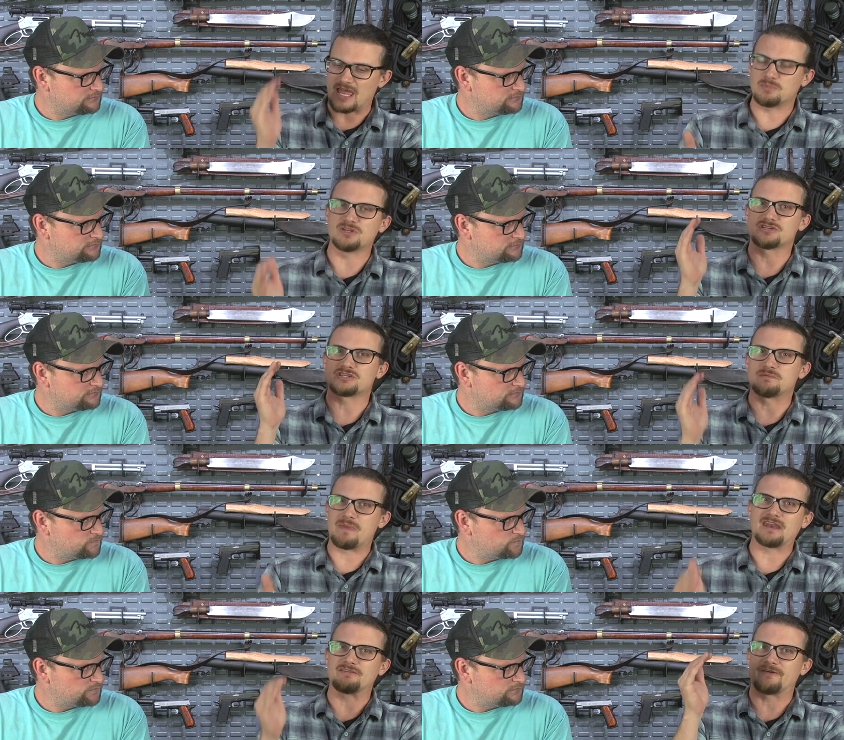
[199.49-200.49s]
Speaker 1: ammunition
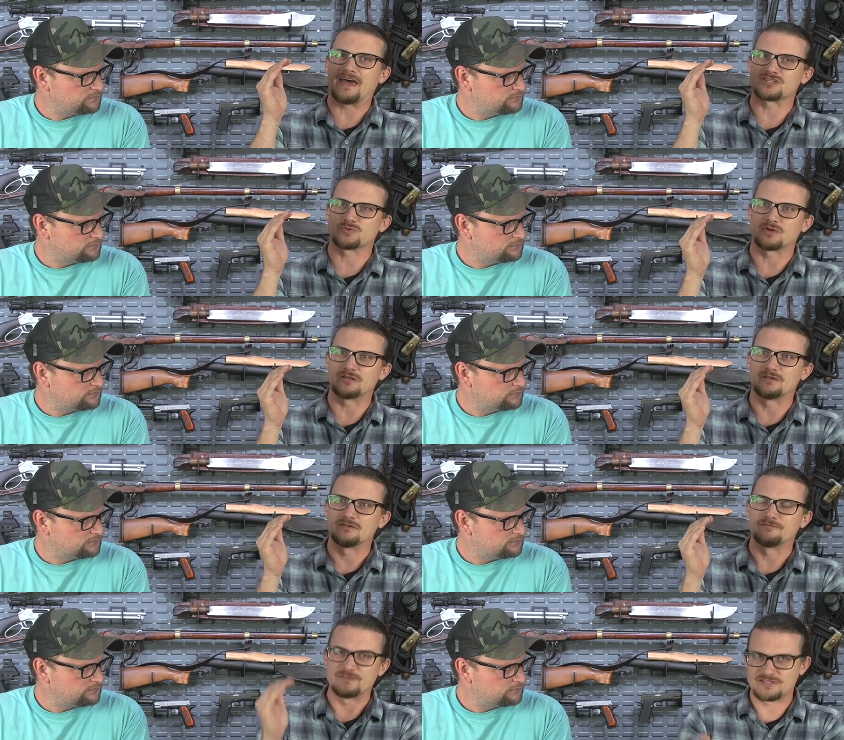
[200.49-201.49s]
manufacturing
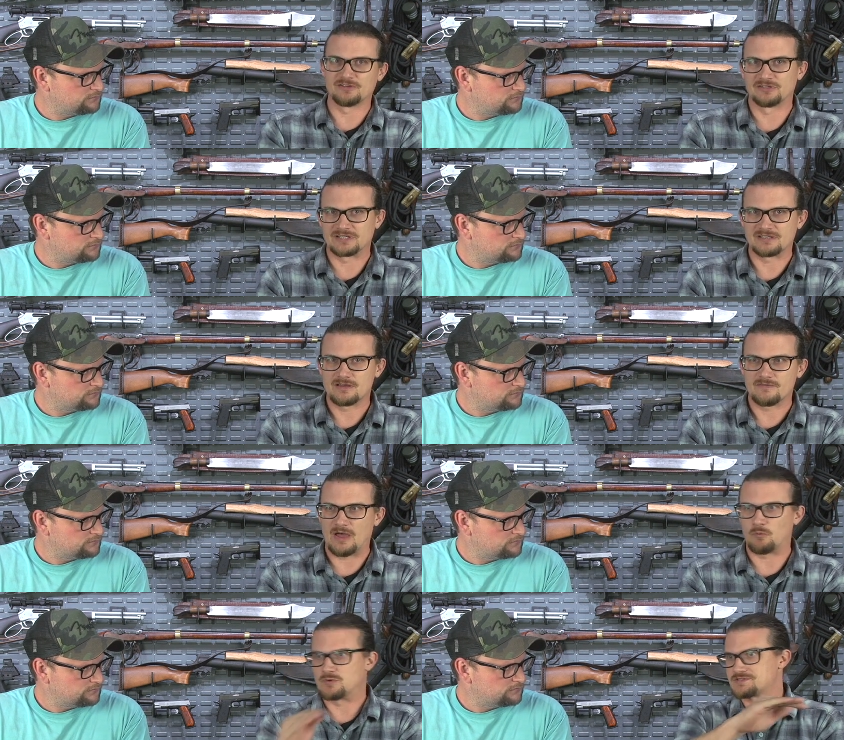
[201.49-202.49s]
facility
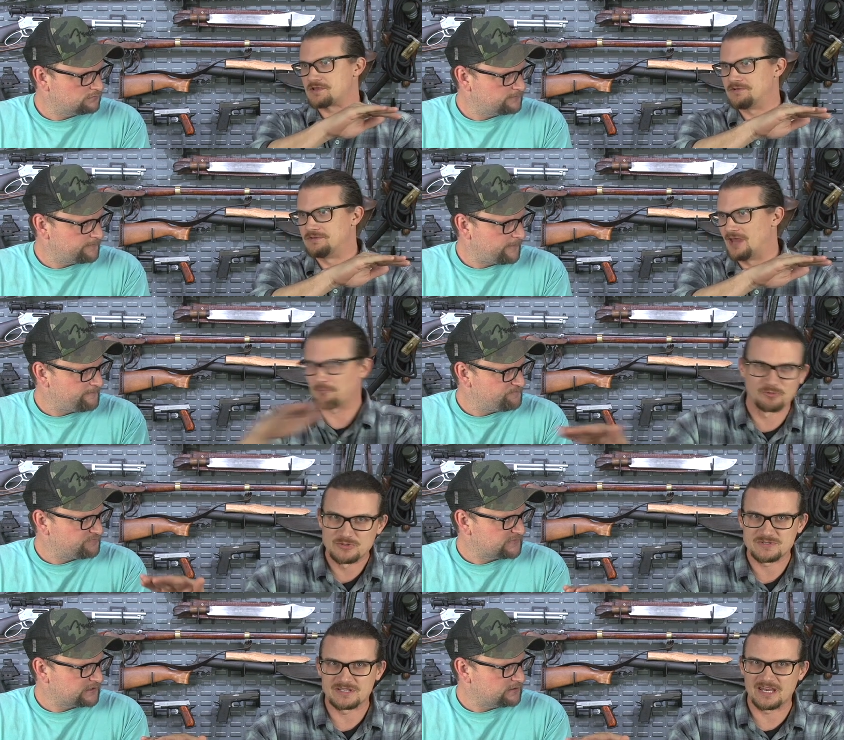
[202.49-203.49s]
that was not
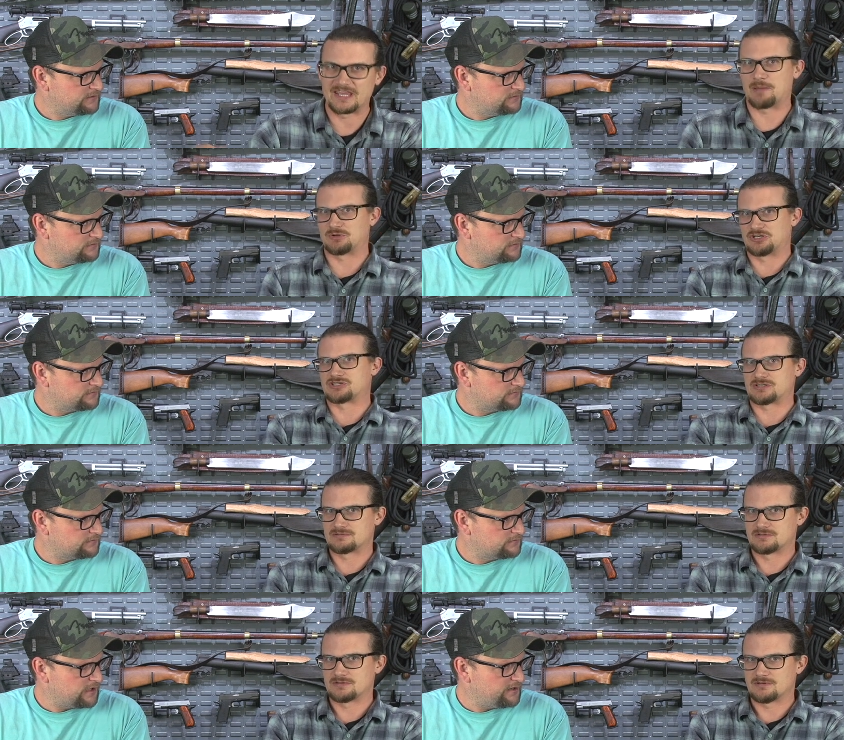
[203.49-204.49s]
producing any
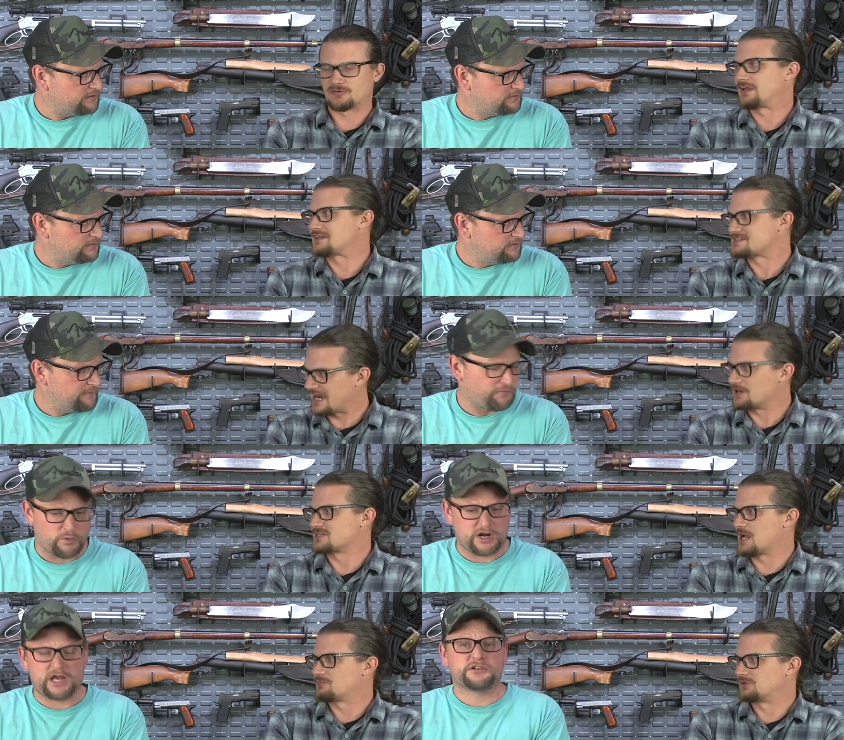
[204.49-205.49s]
ammunition right. for that entire.
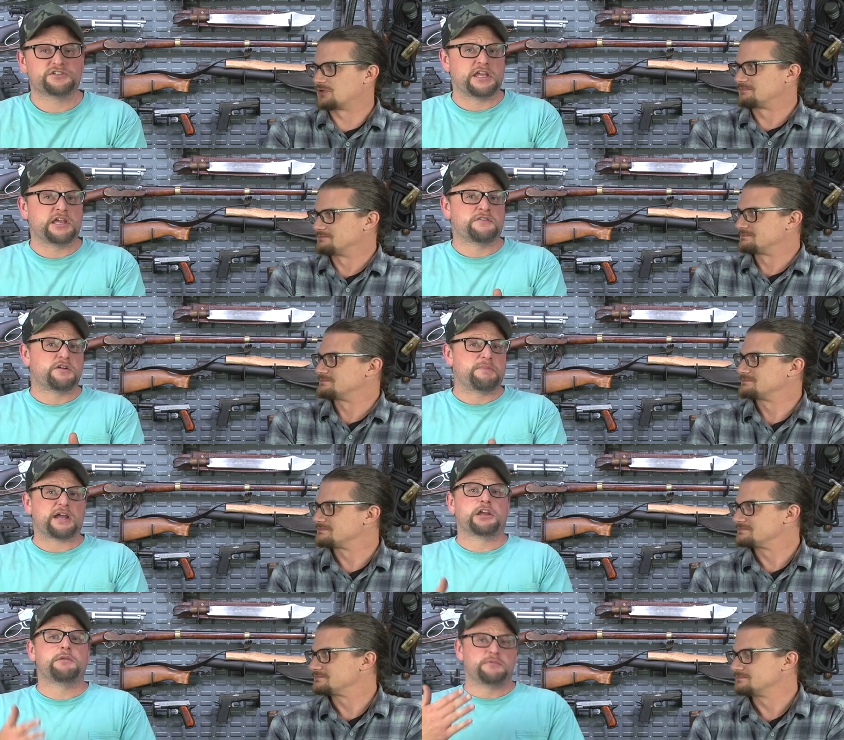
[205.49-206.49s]
And from what I
Speaker 2: understand, they're
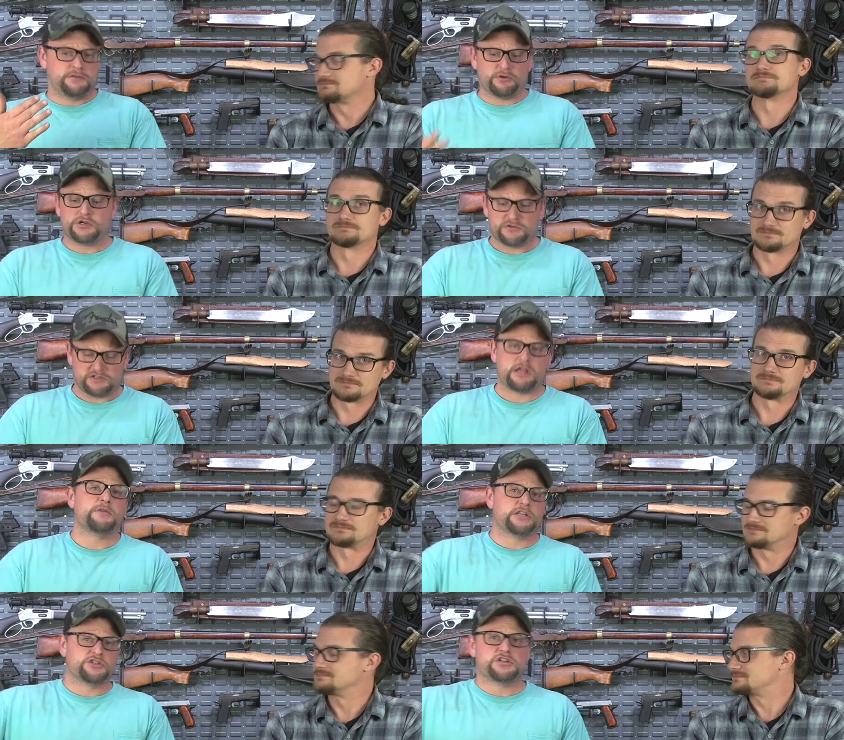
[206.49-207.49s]
back up and producing
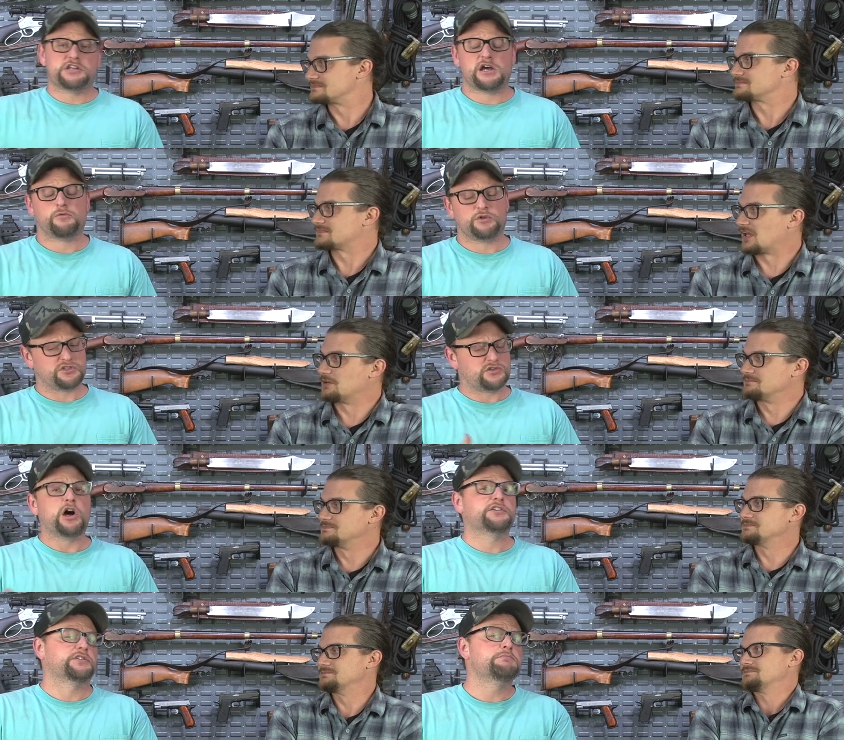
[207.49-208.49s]
ammunition now, which yeah. is
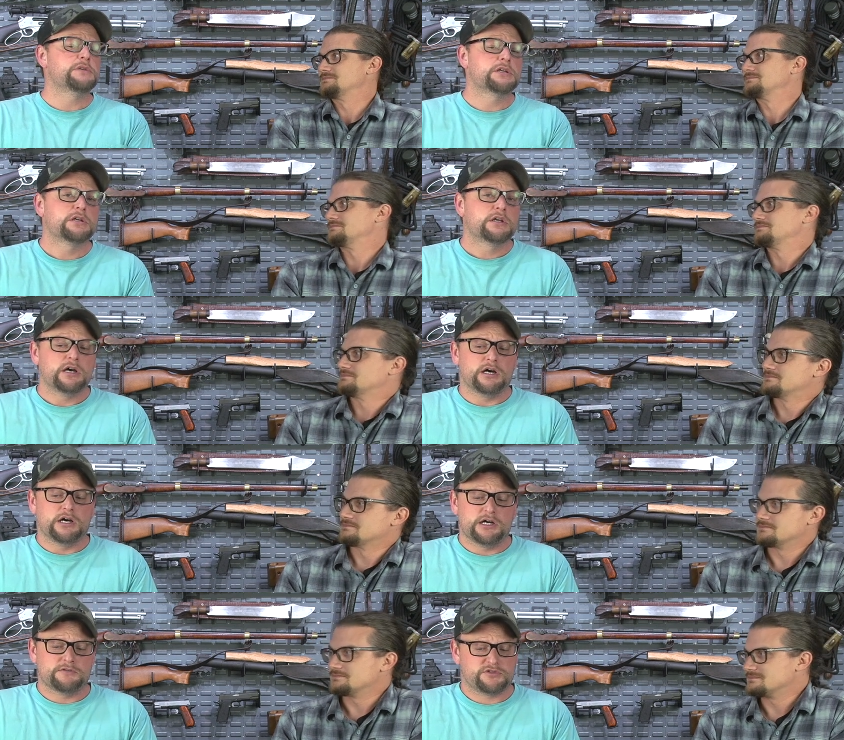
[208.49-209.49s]
awesome.
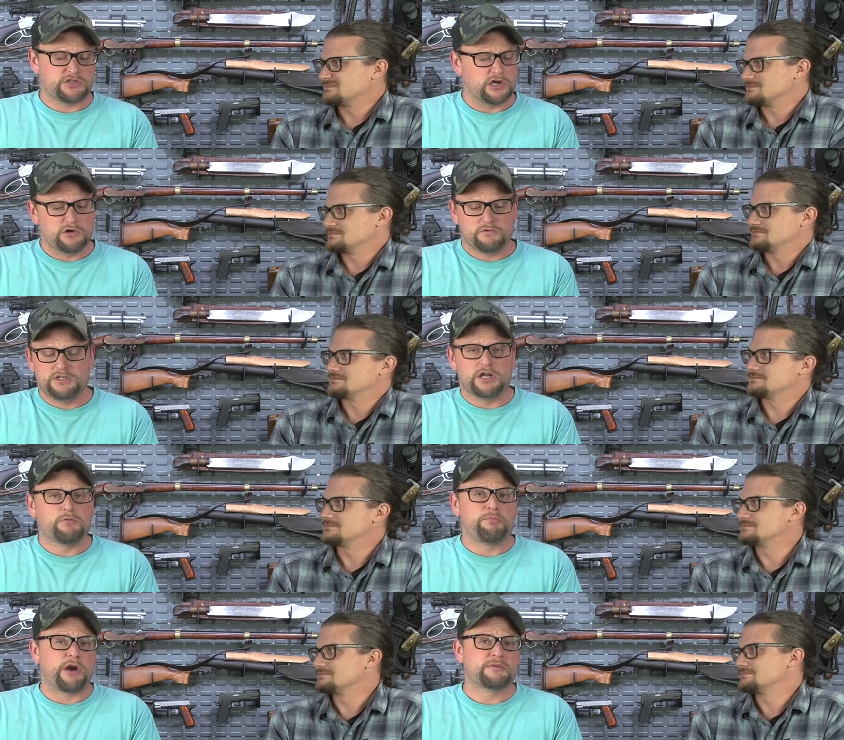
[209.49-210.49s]
Uh, so you know,
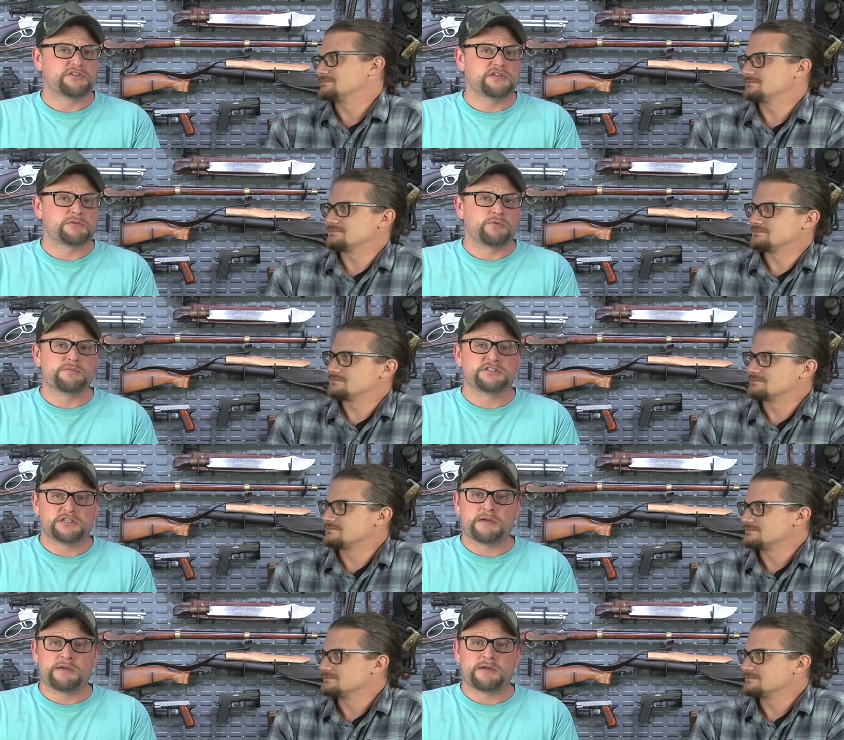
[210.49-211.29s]
we'll probably see some Remington